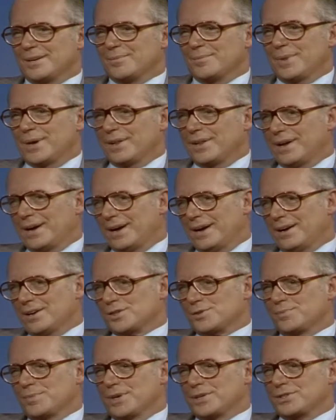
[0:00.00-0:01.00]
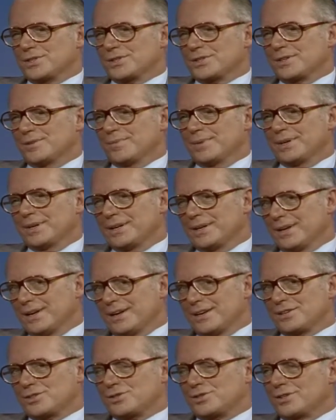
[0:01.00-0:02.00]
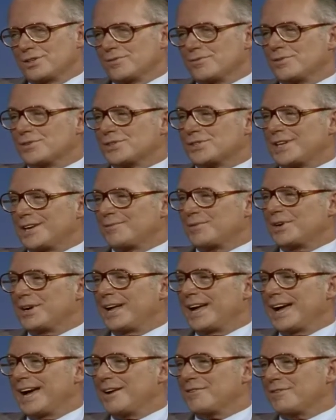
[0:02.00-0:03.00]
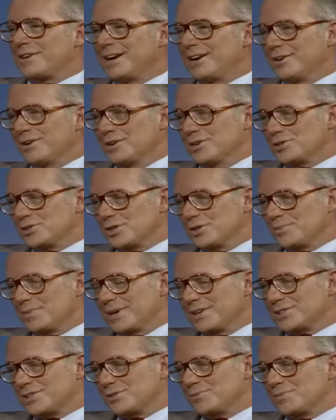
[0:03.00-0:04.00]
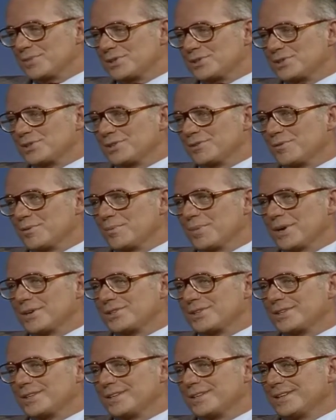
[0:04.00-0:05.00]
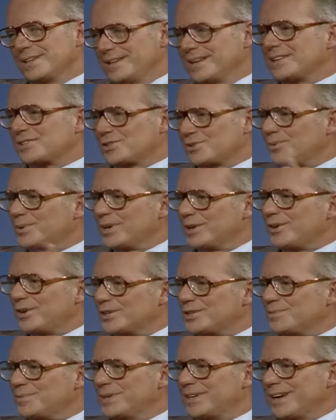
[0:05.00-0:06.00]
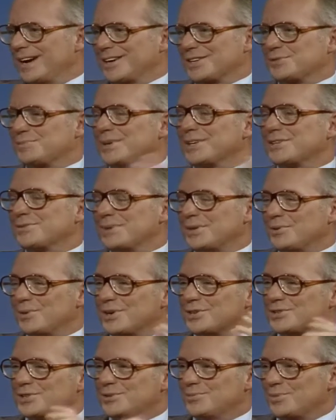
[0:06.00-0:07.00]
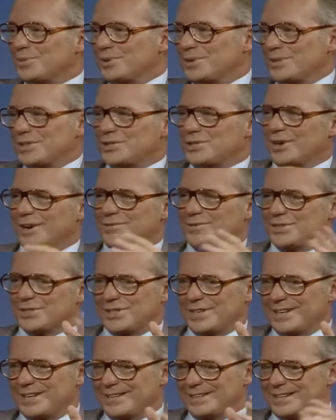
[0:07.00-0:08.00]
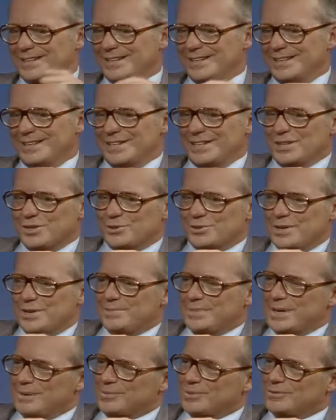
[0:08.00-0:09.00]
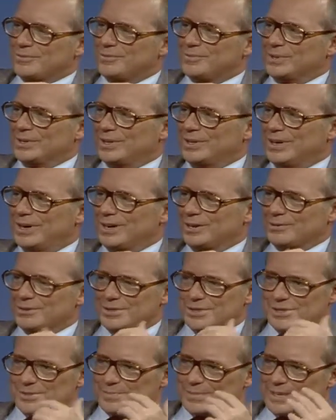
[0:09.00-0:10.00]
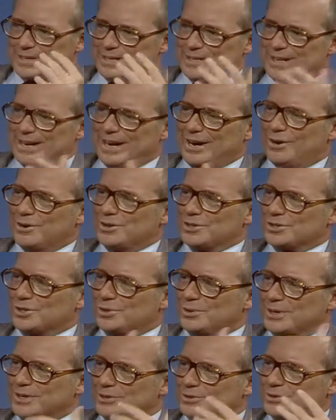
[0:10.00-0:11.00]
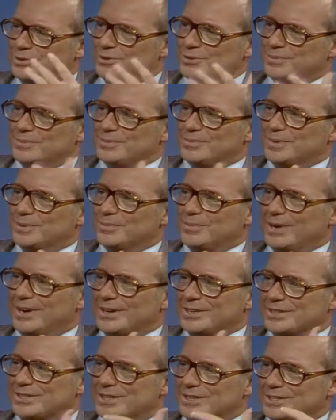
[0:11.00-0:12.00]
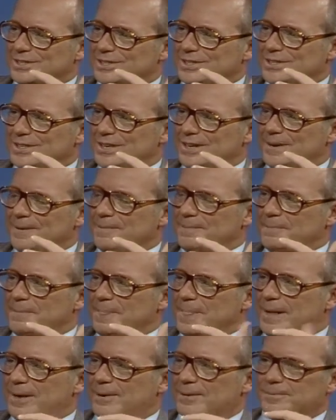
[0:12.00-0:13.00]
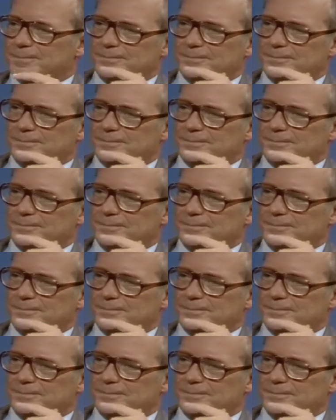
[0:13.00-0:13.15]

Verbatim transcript: by the House Budget Committee last year for seven and a half hours on my submission of a budget, and that's the way it ought to be. I expect to be questioned more this year. I've just had three people from the Congress spending hours going through the processes. I suppose the technique now, is